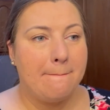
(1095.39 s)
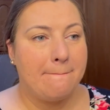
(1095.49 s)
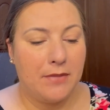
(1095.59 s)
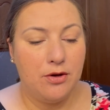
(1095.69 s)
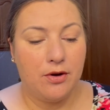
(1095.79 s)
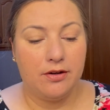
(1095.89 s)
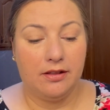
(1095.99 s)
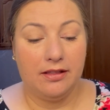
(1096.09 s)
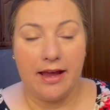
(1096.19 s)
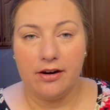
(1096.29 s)
you
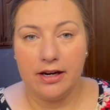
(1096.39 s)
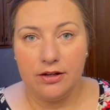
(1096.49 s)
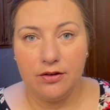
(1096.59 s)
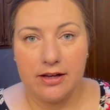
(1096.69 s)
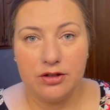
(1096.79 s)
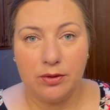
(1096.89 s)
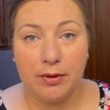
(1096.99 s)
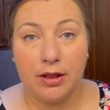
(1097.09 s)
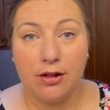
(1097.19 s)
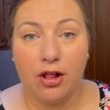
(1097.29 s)
can layer it, you guys. You can
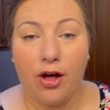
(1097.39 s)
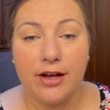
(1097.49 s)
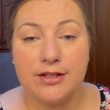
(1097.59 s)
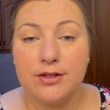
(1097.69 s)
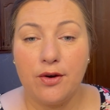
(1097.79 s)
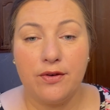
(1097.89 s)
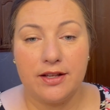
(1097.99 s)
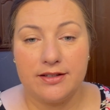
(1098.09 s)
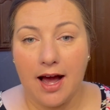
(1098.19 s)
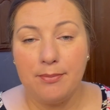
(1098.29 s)
put glosses over
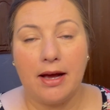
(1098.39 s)
the top.